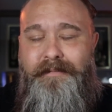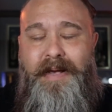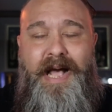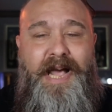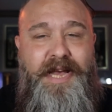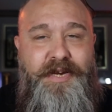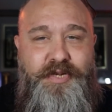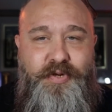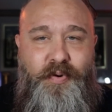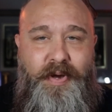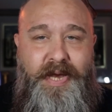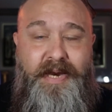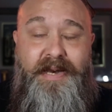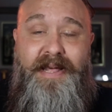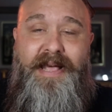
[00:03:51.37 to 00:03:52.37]
I enjoy
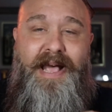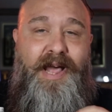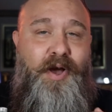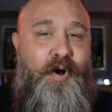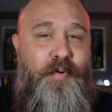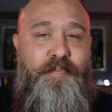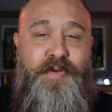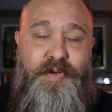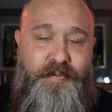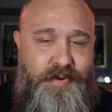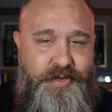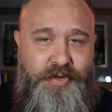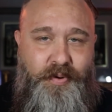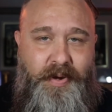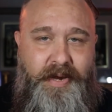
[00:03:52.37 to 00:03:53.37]
it. I hope you
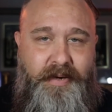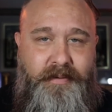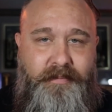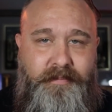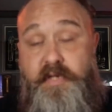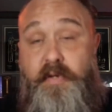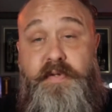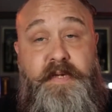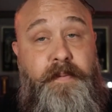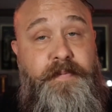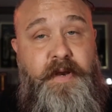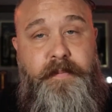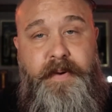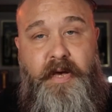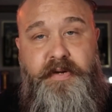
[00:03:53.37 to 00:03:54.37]
enjoy it. So
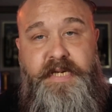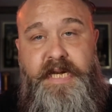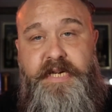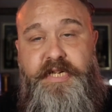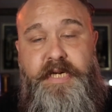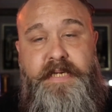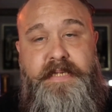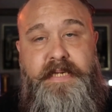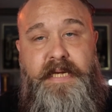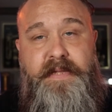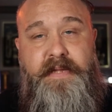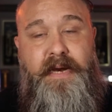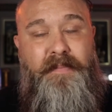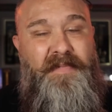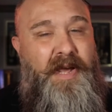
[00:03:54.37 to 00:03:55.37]
something about
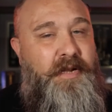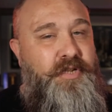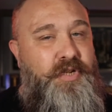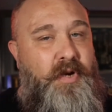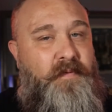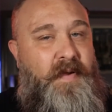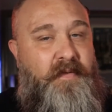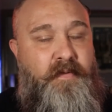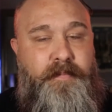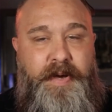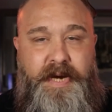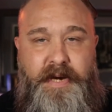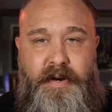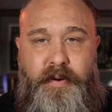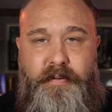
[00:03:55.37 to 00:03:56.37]
DGC that I'm not sure if
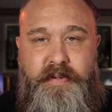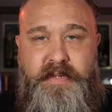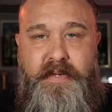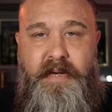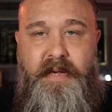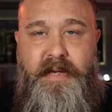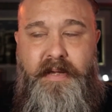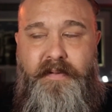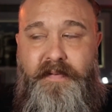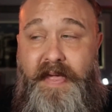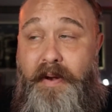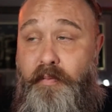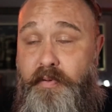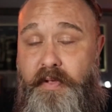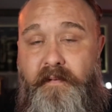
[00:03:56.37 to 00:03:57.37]
everybody knows,
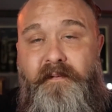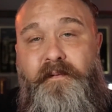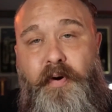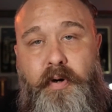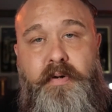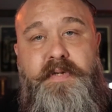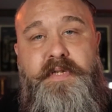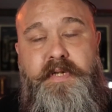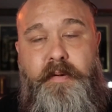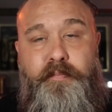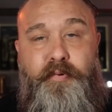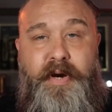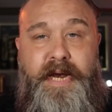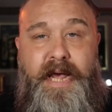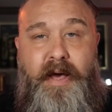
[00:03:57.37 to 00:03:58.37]
they were the first to
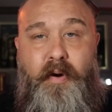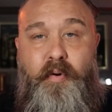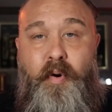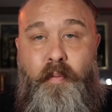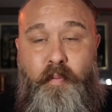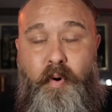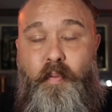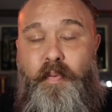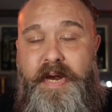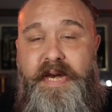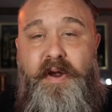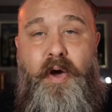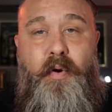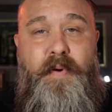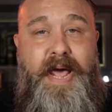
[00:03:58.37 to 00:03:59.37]
bring out what we
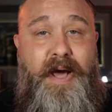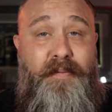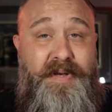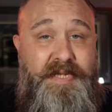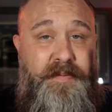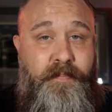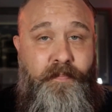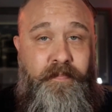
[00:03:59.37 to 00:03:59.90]
know now as